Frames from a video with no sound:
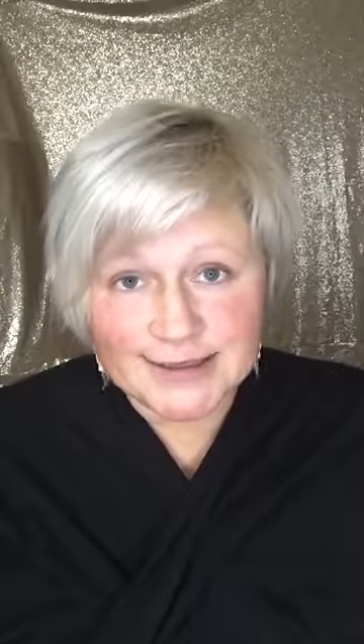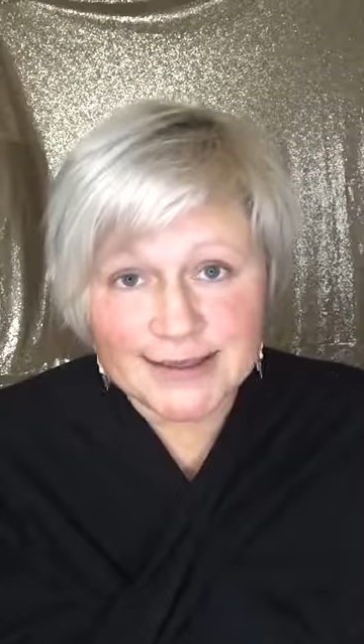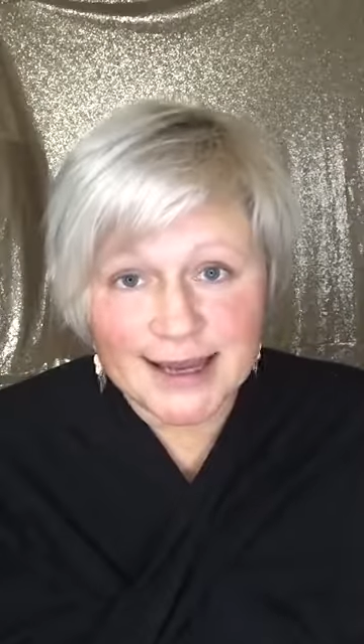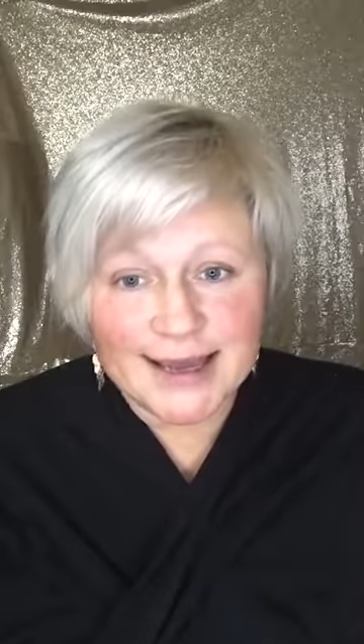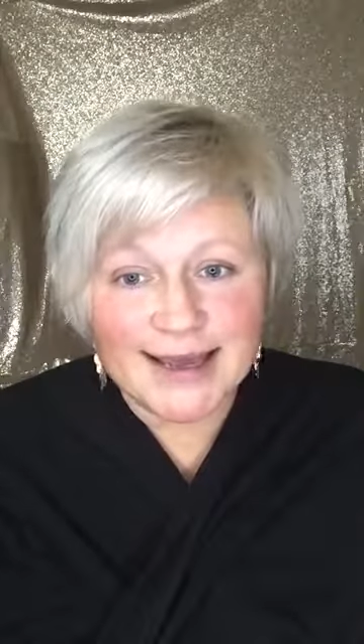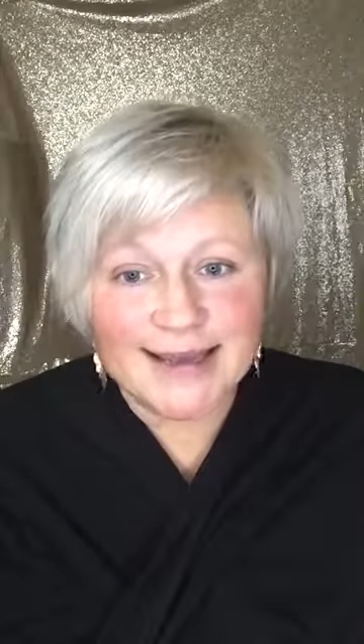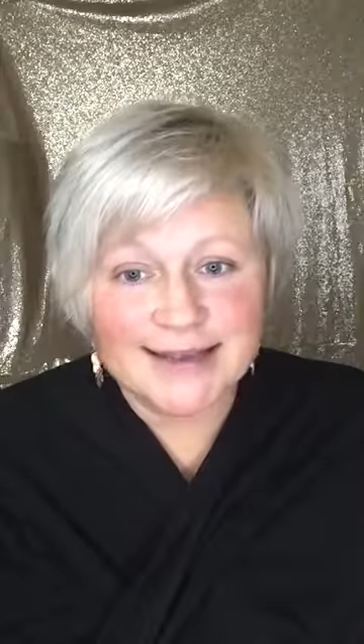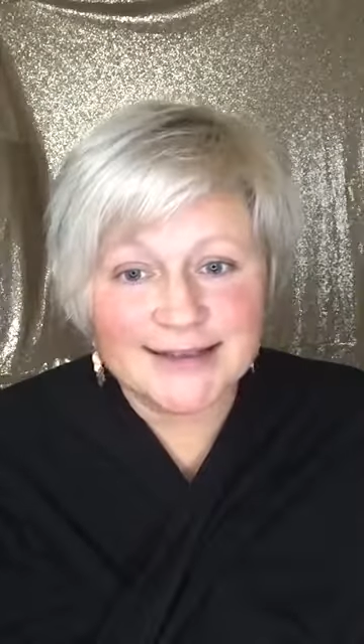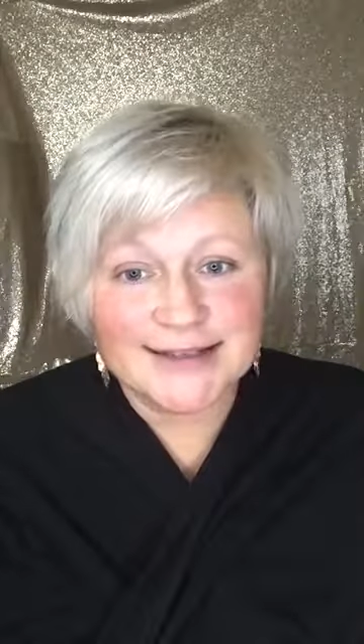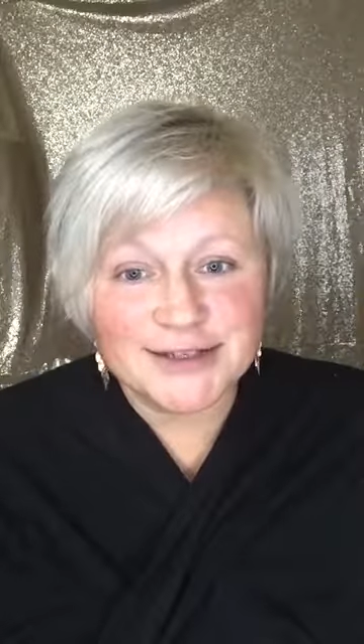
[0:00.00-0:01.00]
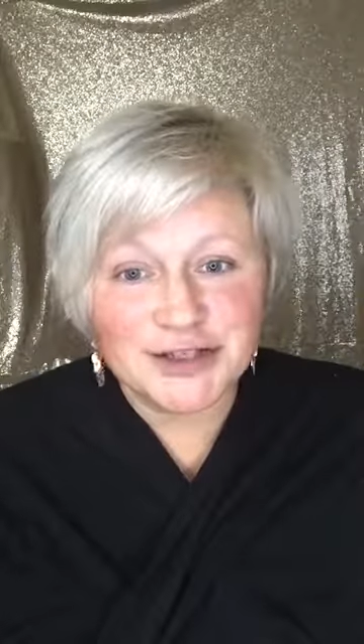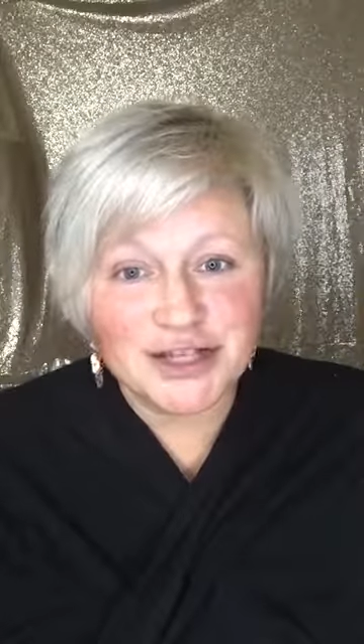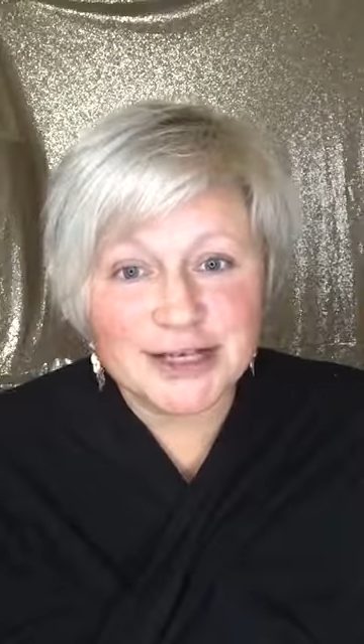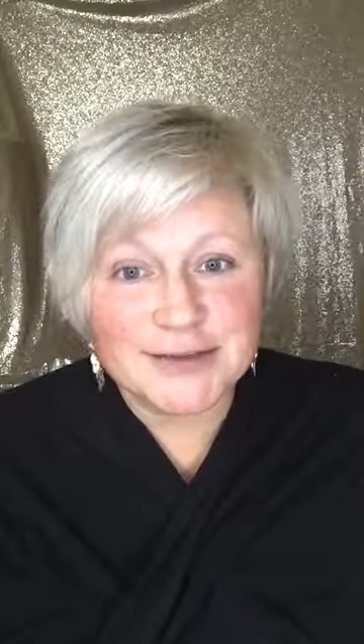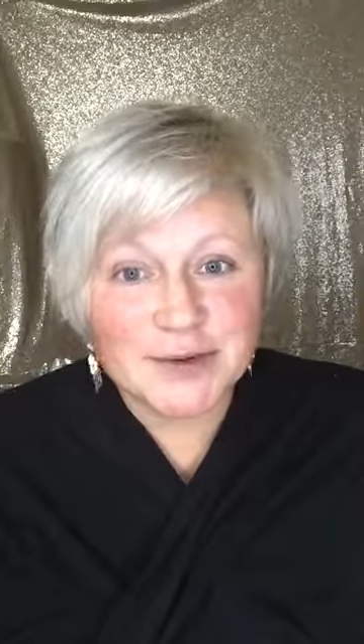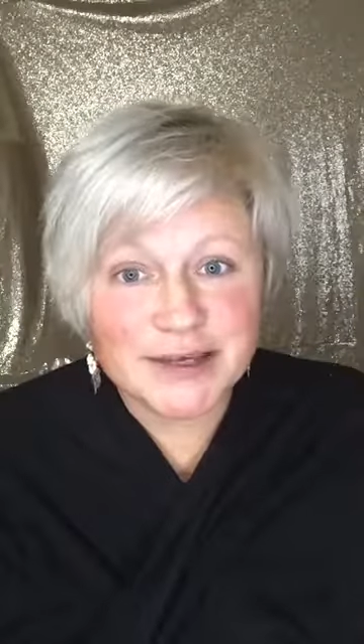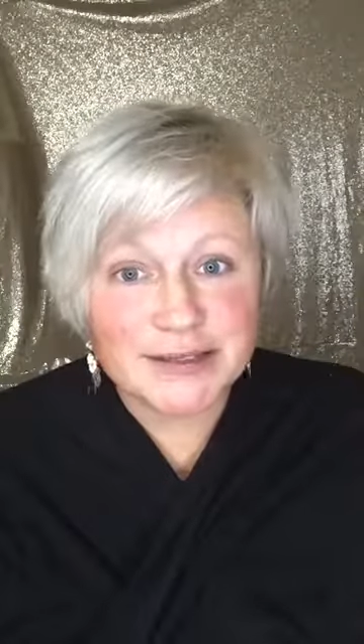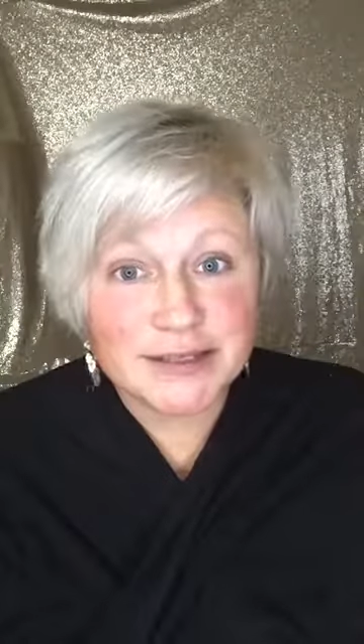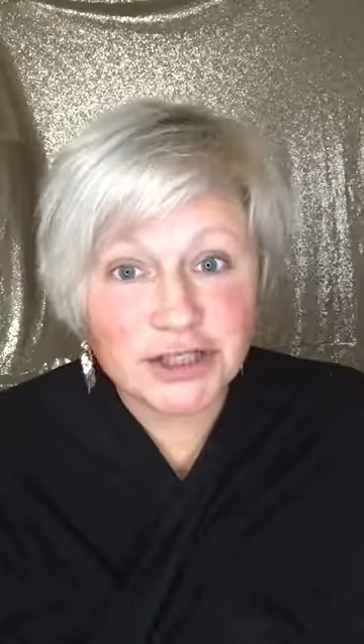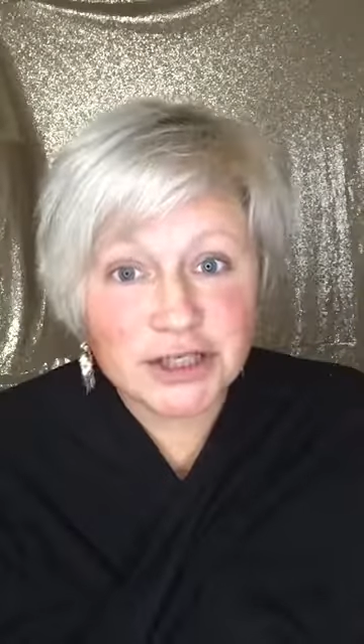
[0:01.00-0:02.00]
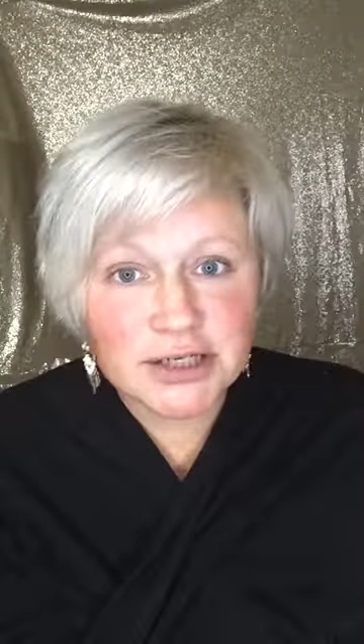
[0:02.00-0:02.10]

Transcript: And she has been such an